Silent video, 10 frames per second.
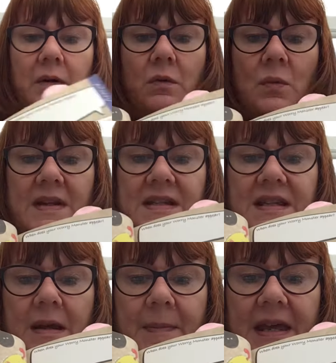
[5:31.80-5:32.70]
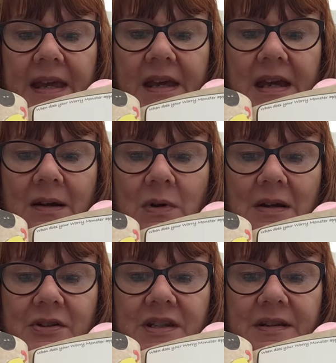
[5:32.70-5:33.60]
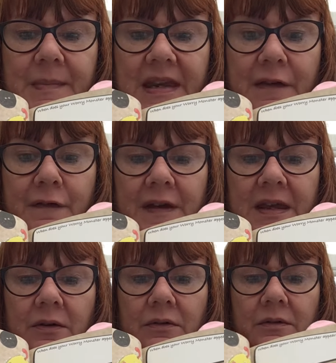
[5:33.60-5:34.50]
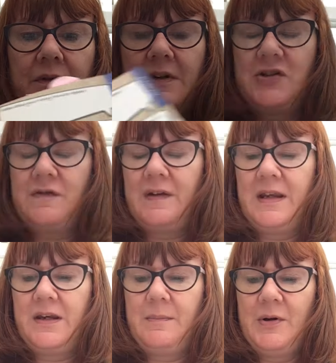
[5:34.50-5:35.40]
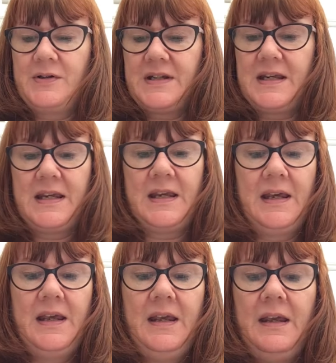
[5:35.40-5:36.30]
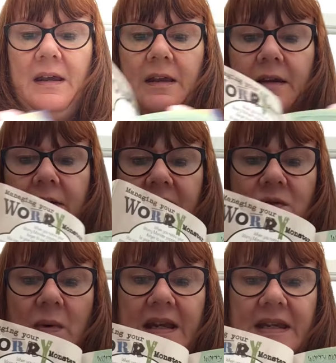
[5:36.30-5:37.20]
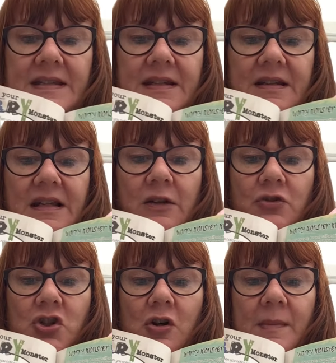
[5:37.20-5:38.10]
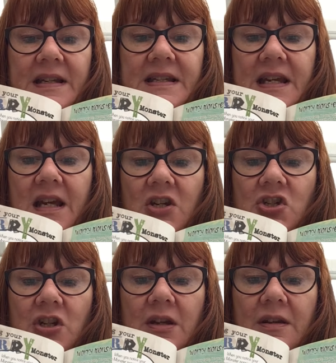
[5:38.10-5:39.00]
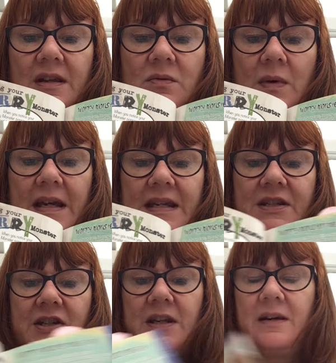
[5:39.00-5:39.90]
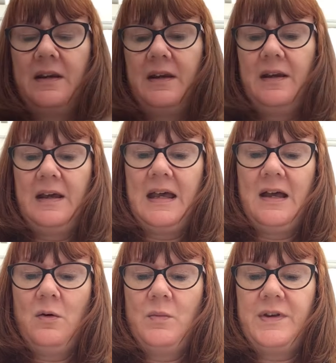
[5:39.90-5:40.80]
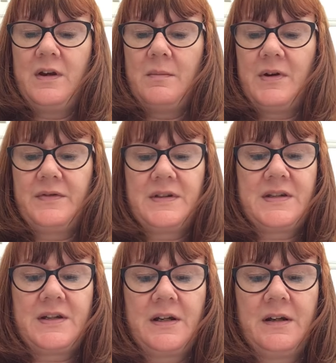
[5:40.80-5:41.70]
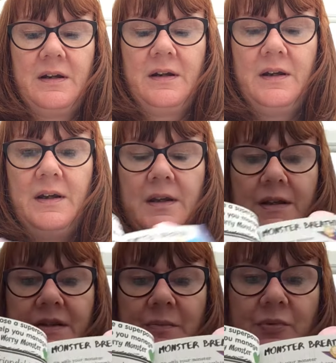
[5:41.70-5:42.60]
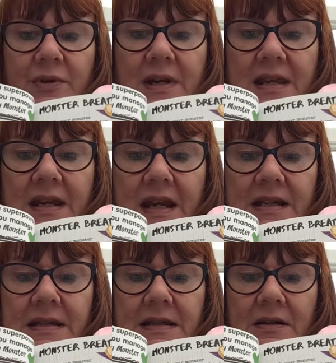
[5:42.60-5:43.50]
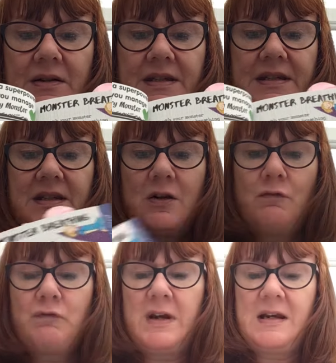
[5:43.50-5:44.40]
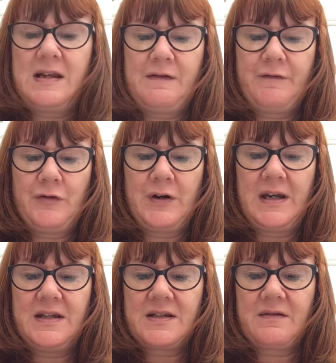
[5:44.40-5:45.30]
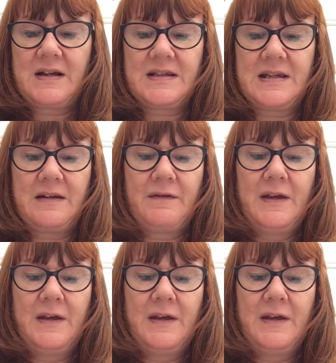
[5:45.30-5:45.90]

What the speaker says: When does it appear? How does it make you feel? Where do you feel it in your body? There's a little short meditation, there's ways to help with your monster, some breathing exercises, and it's all really fun and interactive.